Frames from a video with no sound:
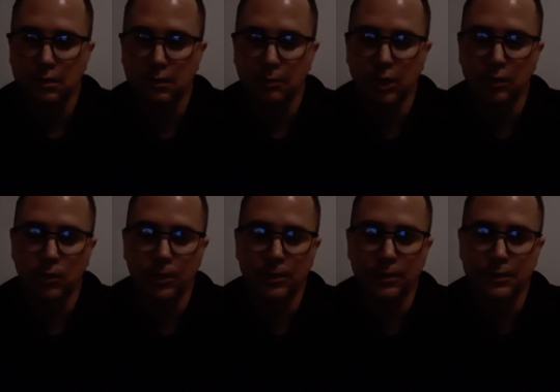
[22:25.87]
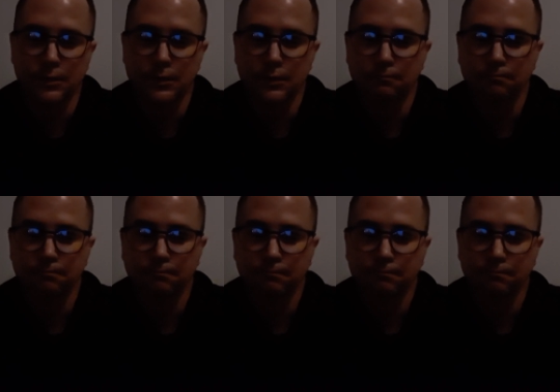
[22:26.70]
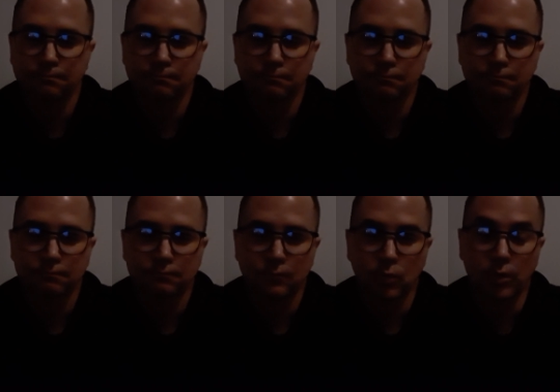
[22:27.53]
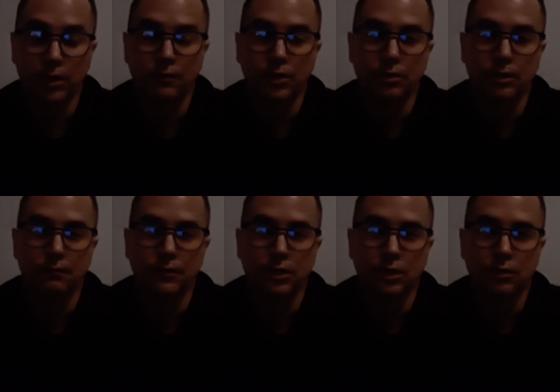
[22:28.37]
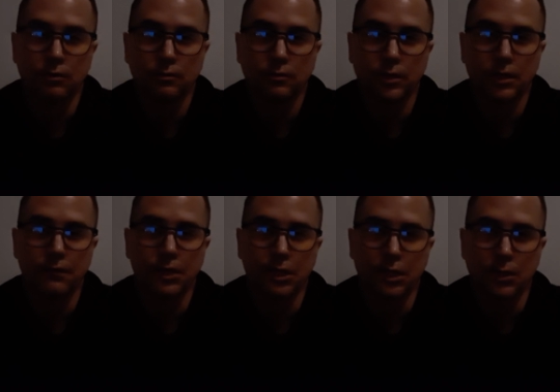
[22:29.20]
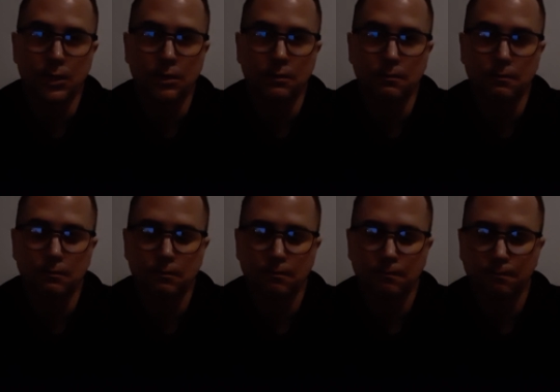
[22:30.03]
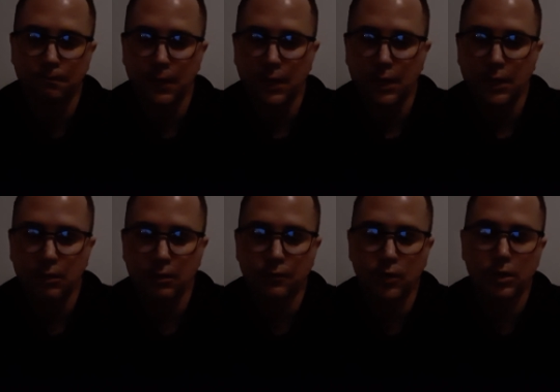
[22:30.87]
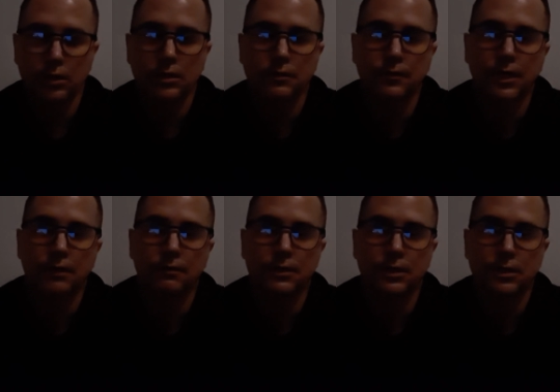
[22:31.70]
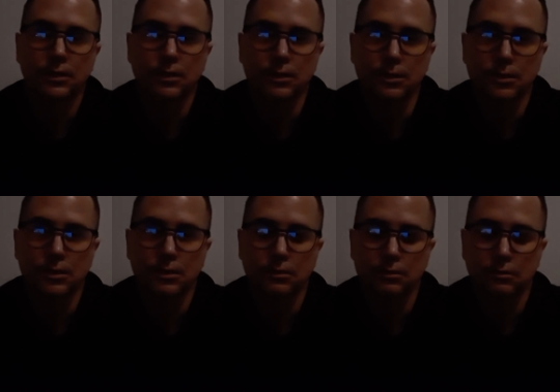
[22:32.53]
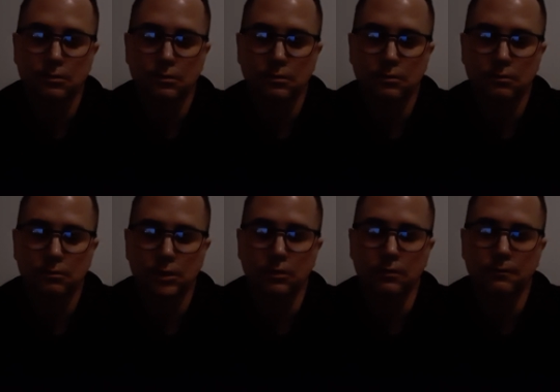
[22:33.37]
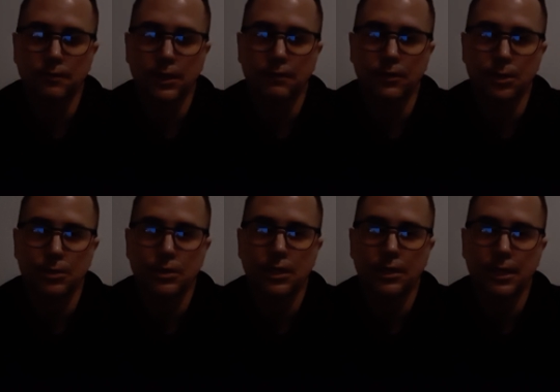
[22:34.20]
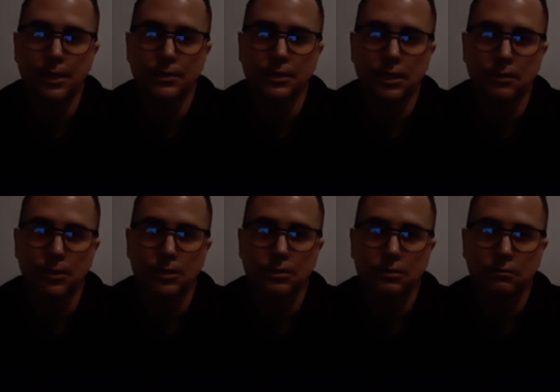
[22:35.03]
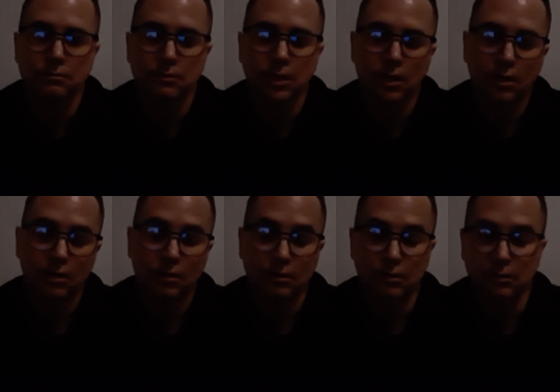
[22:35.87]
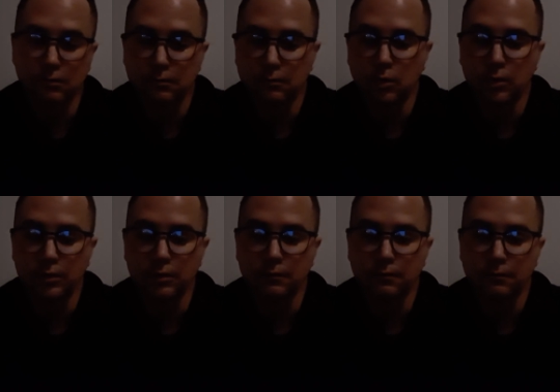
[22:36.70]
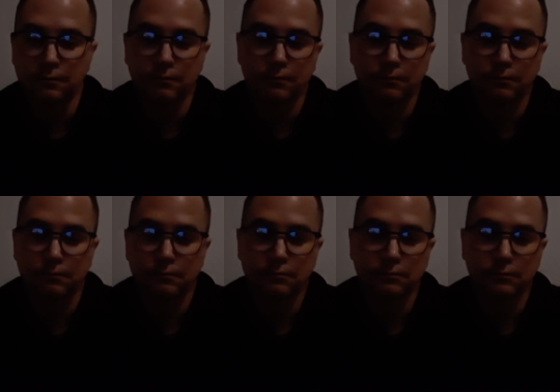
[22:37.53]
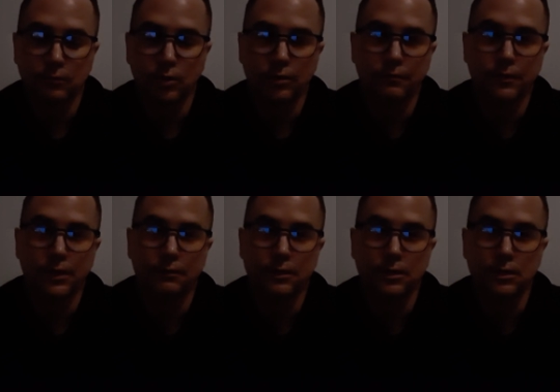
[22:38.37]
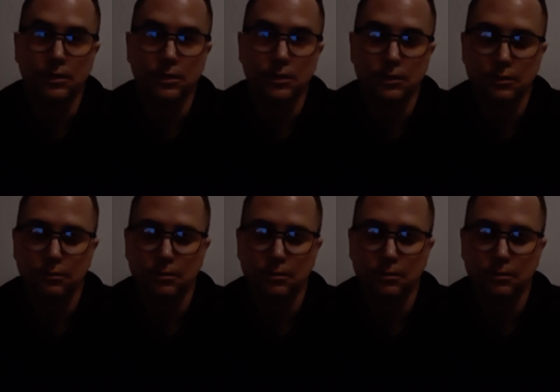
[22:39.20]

No matter what it is, whatever you love to do, whatever you're doing, do it for at least five to ten years. No, five years, ten thousand hours. Uh, more than more than five or ten years.